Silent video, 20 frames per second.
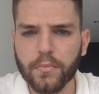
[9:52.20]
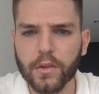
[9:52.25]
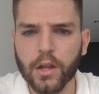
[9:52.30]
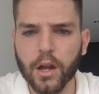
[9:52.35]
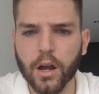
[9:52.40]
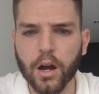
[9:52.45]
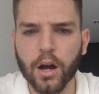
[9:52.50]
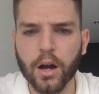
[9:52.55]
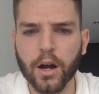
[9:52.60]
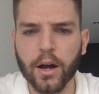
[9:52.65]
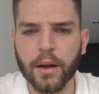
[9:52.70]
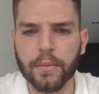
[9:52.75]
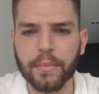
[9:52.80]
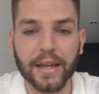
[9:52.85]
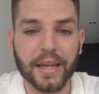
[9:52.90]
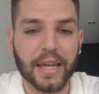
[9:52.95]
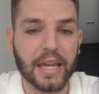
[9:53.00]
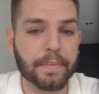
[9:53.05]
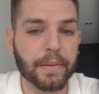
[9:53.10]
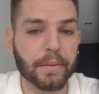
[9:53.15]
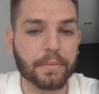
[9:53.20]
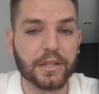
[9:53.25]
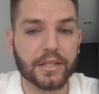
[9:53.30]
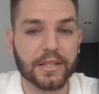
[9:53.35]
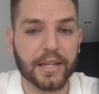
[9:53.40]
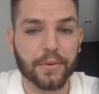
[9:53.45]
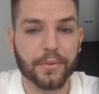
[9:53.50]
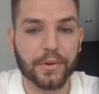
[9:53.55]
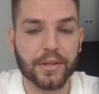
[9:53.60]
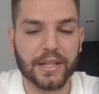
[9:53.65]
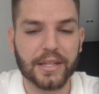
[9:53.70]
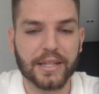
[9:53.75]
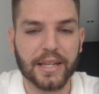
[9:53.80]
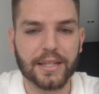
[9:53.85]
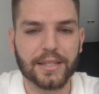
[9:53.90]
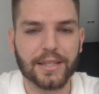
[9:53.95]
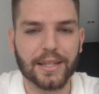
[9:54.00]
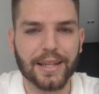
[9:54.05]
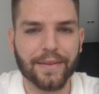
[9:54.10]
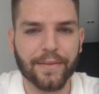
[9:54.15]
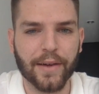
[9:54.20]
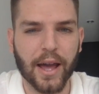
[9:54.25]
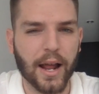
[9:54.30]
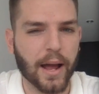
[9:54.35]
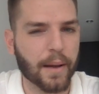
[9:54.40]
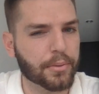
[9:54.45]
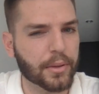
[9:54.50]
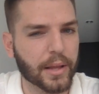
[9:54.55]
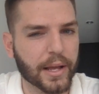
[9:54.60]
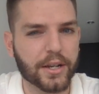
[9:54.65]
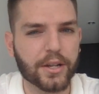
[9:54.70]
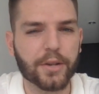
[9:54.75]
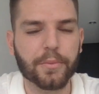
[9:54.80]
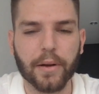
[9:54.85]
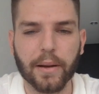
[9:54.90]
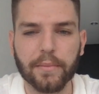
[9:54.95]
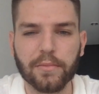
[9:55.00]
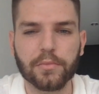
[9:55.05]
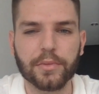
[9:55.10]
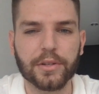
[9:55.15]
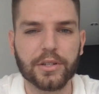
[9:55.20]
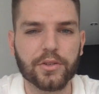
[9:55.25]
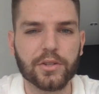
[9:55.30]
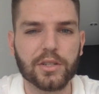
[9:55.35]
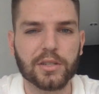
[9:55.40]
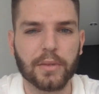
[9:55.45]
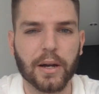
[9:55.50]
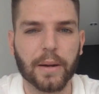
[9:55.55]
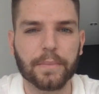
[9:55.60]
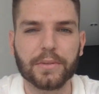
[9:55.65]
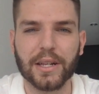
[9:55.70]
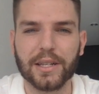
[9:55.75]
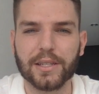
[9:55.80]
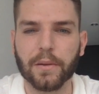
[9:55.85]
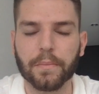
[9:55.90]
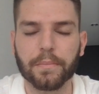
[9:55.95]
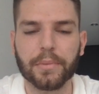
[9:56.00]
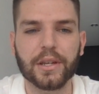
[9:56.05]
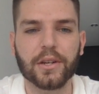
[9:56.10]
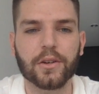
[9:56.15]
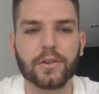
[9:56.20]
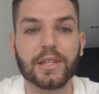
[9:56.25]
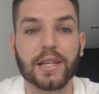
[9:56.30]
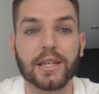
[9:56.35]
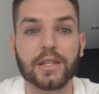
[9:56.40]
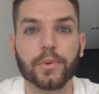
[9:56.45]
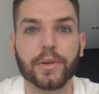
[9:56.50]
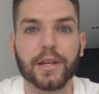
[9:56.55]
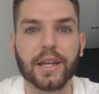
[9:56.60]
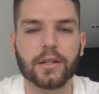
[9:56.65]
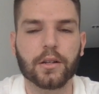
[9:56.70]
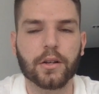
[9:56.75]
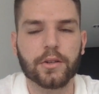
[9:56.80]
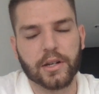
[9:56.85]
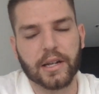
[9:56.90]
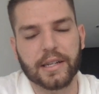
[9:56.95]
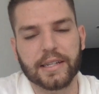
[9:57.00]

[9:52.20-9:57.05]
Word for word: And keep up to date with the dates that they've got. I plan to probably do some updates on pEOS as we get closer.